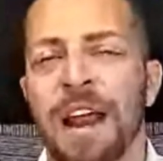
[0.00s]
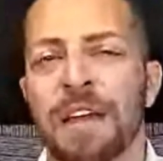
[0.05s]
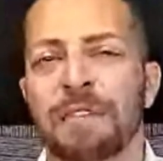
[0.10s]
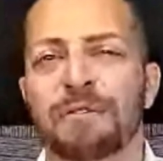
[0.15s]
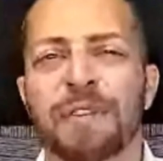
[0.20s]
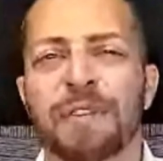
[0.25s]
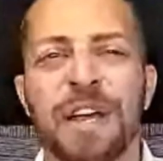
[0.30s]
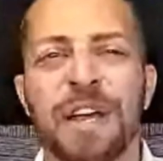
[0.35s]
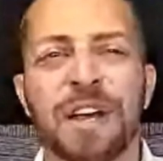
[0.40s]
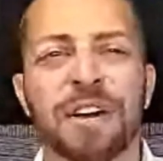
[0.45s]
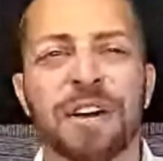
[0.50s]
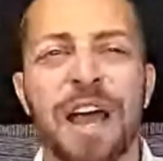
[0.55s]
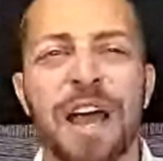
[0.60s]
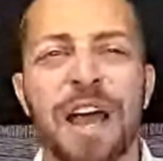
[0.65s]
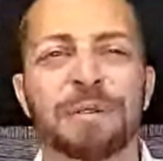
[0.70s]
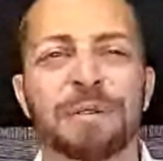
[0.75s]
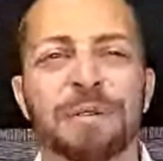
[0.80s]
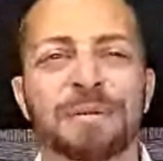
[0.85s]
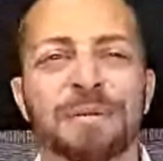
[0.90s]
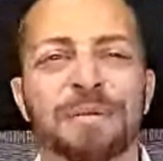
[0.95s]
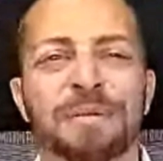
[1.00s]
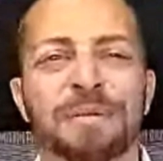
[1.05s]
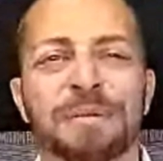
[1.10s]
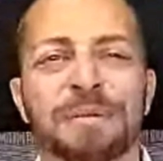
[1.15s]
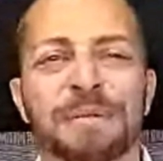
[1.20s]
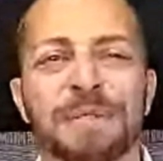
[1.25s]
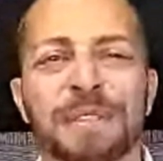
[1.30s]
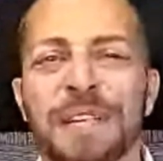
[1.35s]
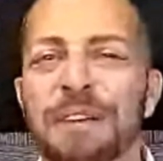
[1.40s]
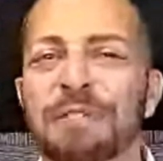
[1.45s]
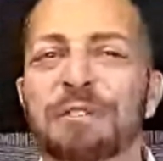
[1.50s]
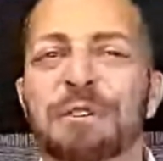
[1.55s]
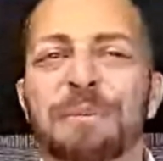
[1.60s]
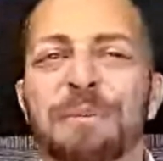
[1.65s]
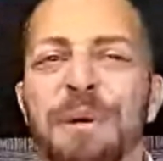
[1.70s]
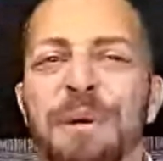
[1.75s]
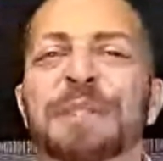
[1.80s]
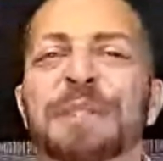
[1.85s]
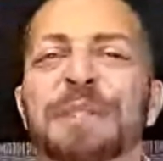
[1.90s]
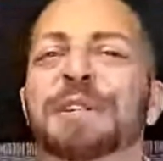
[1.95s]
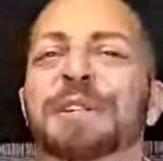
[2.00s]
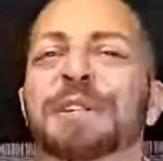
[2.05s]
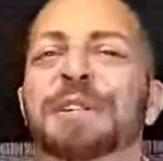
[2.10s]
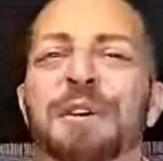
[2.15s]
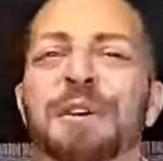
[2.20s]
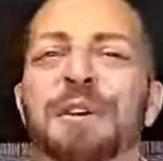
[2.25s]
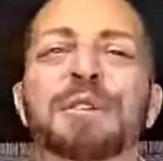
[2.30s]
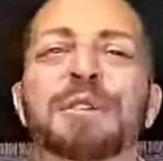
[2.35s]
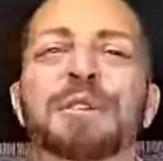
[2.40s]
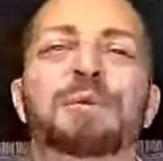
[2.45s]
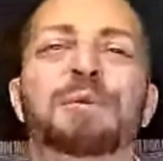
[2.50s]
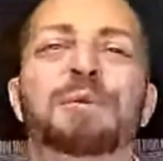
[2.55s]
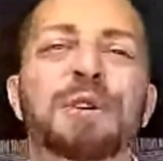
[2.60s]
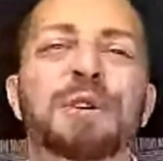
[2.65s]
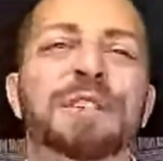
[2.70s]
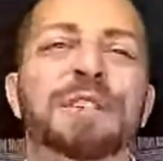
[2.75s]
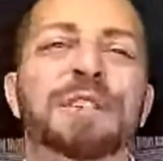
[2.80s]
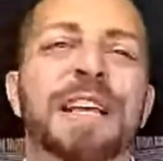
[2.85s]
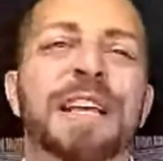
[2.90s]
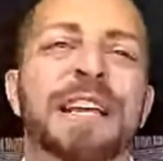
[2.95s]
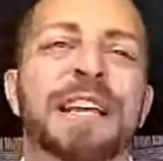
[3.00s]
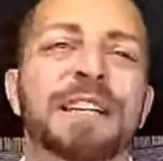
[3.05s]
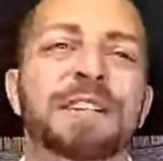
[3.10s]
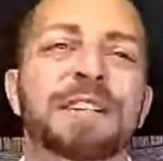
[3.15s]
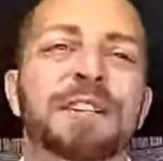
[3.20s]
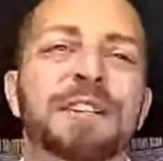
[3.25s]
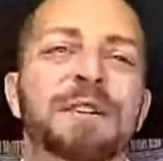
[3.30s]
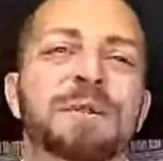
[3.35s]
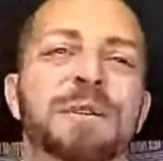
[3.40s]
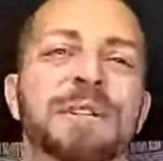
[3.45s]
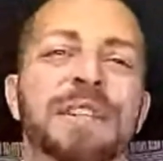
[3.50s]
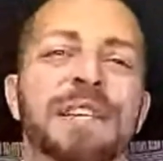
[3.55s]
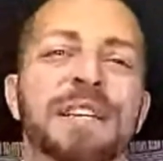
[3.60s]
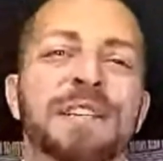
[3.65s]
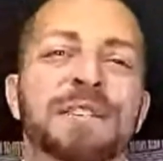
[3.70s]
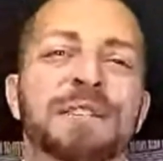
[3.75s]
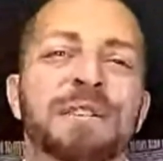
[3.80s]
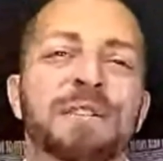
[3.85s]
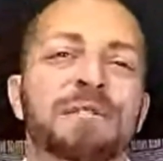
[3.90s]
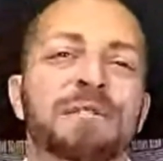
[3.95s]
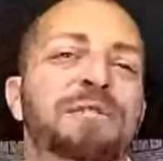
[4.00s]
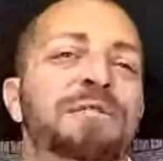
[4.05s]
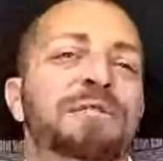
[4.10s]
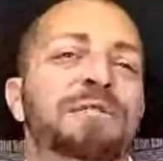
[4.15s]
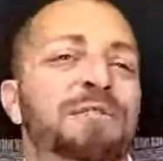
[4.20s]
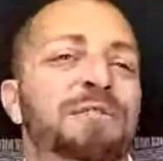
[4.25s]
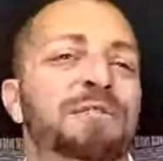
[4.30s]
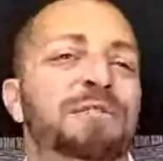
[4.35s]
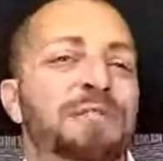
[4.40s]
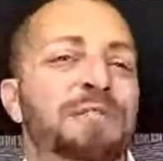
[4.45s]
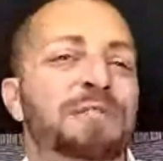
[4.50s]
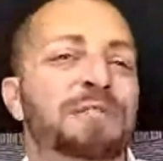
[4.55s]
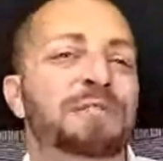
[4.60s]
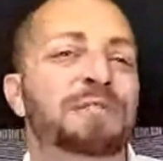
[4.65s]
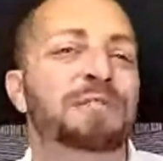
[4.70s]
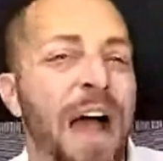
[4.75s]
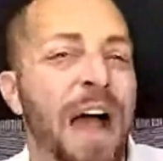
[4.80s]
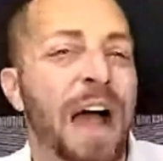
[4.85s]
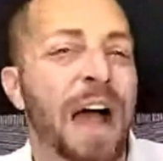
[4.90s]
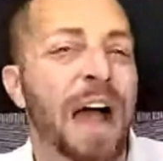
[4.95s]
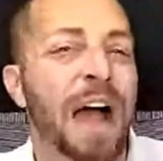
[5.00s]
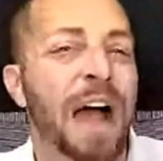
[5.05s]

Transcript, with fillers: And I figured out several months ago that the worst they can do with this virus